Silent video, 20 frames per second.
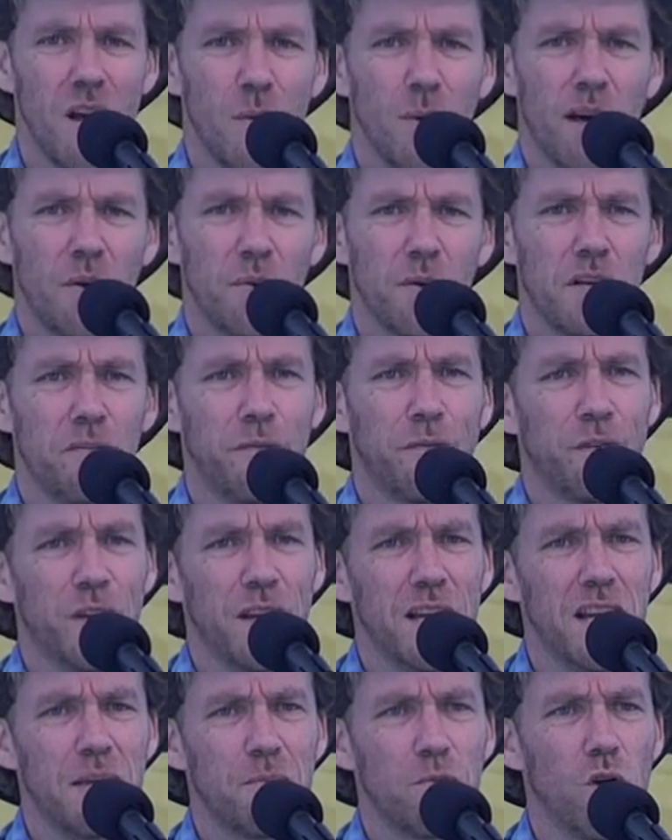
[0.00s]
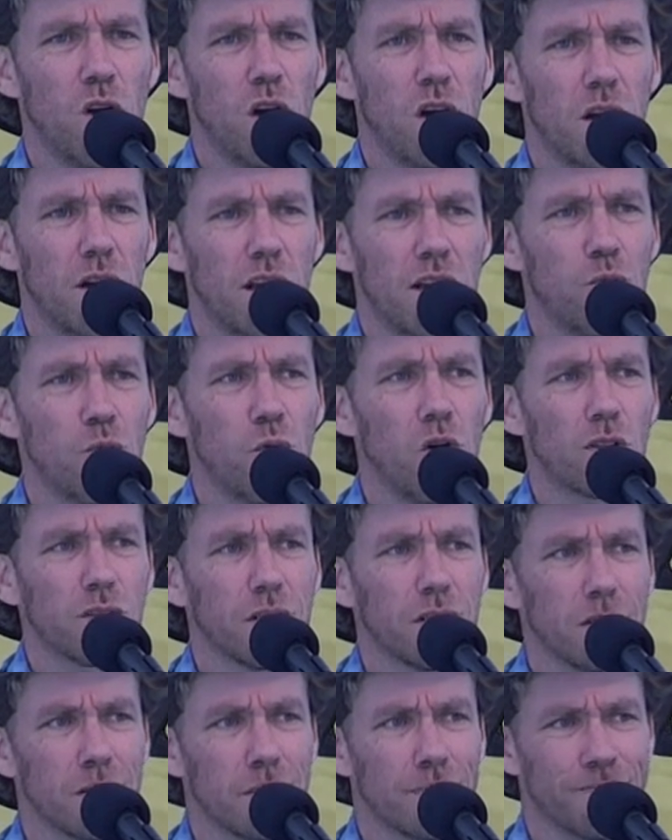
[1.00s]
Well, we'd feed him what he
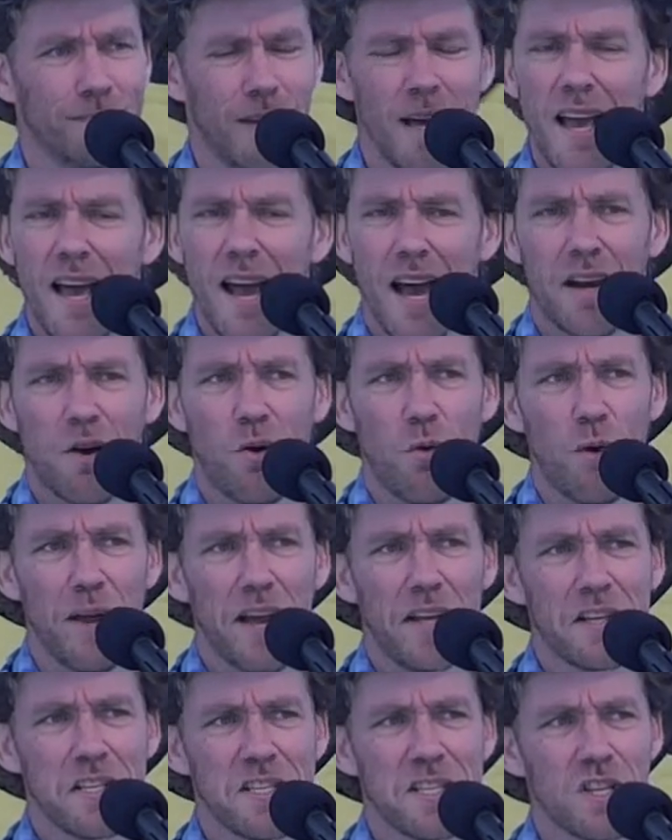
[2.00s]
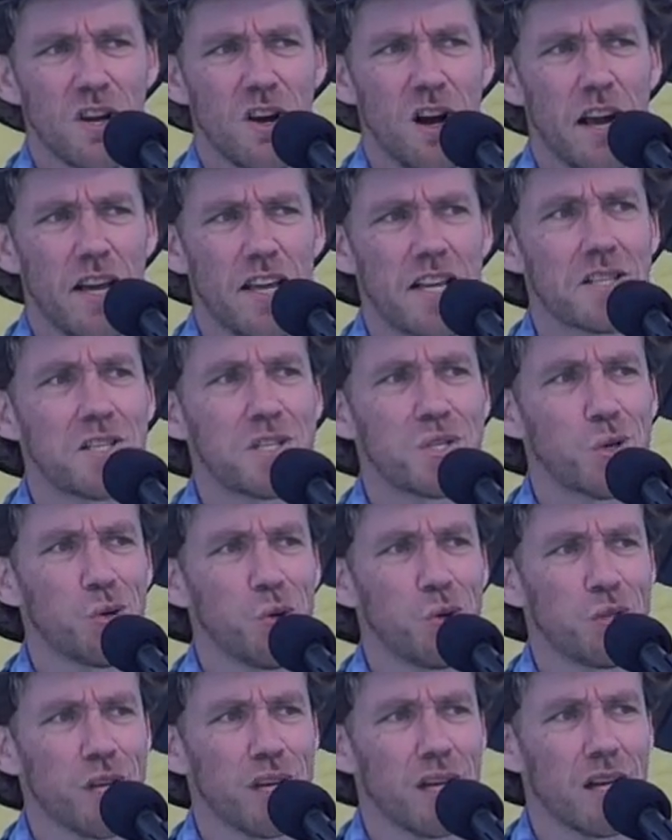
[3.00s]
wanted, and around the sty he'd
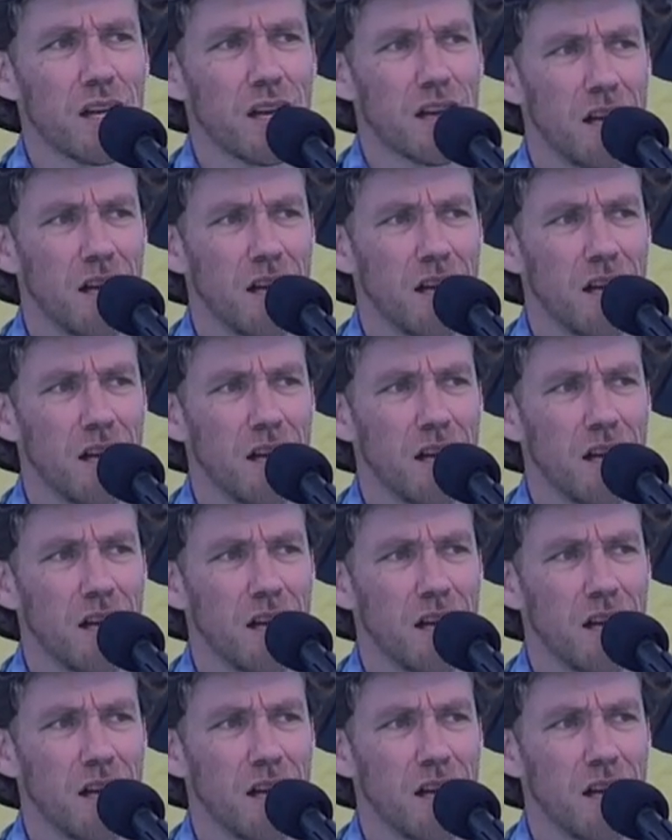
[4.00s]
saunter,